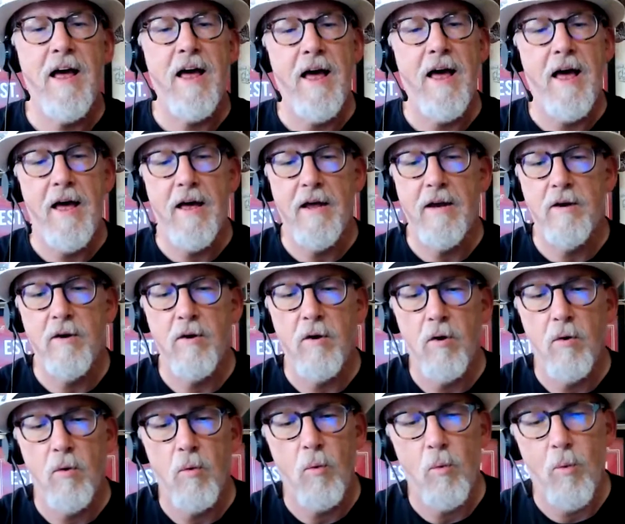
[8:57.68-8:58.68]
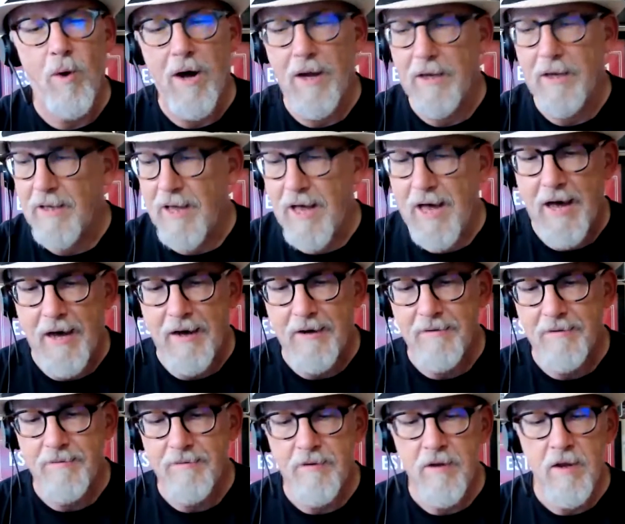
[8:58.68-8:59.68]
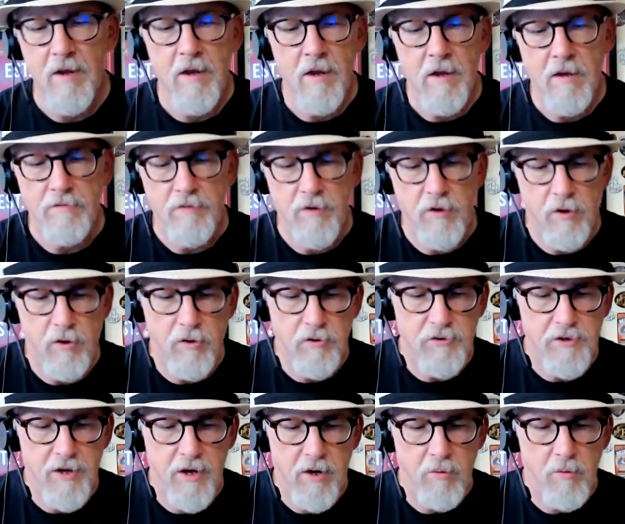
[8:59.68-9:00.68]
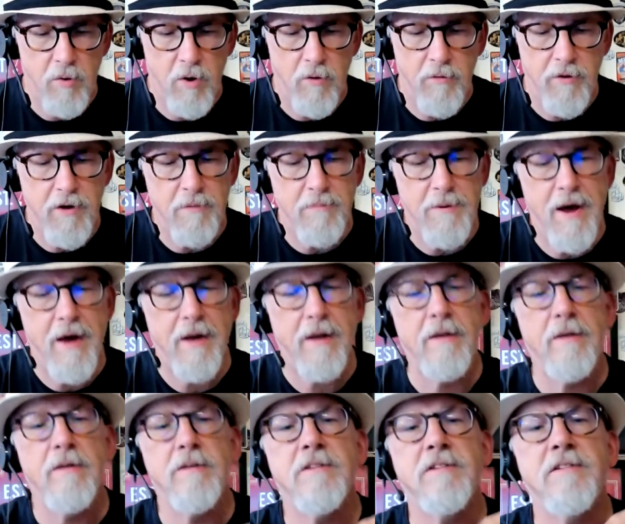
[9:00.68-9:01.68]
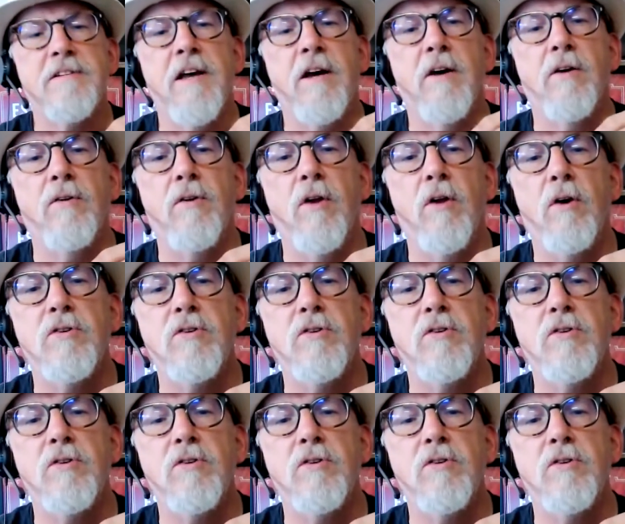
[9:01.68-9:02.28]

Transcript: And voila. For those that are worried about it, still no